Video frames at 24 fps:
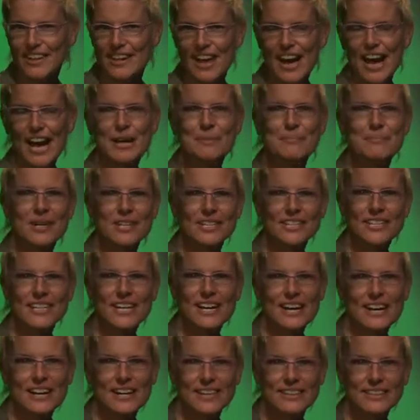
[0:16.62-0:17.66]
I'm Monica
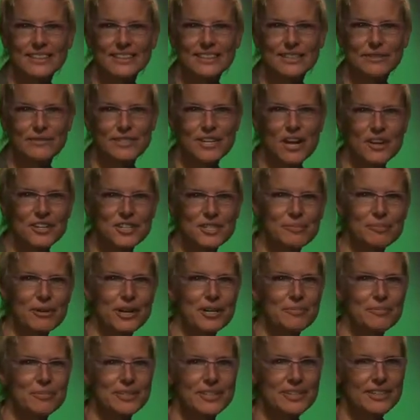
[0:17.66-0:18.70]
Hahn of the Art
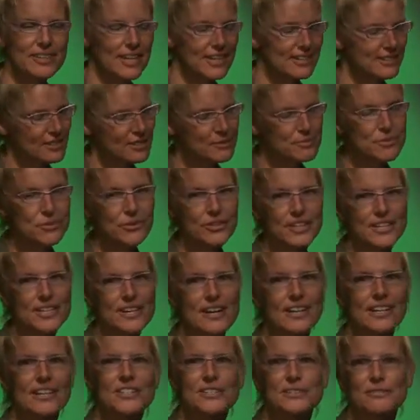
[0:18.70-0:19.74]
Department at the Community
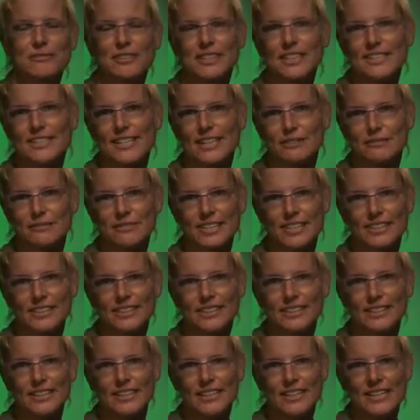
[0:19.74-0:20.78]
College of Philadelphia.
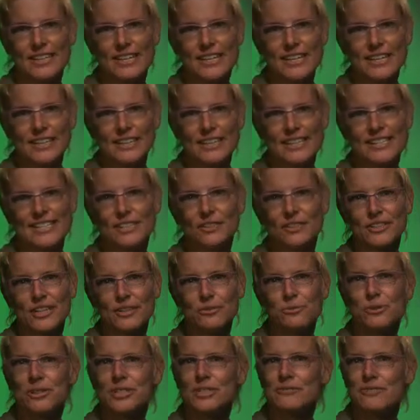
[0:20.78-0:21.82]
Let's look at a
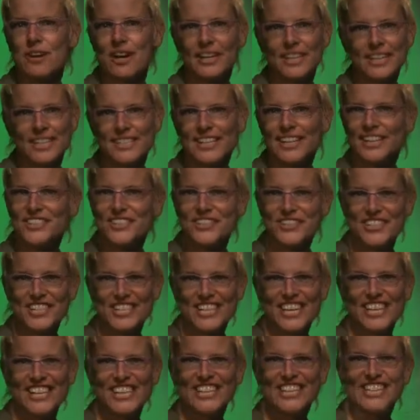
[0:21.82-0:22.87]
work of architecture
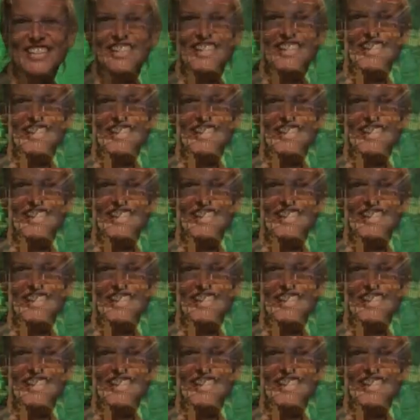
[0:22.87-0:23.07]
today.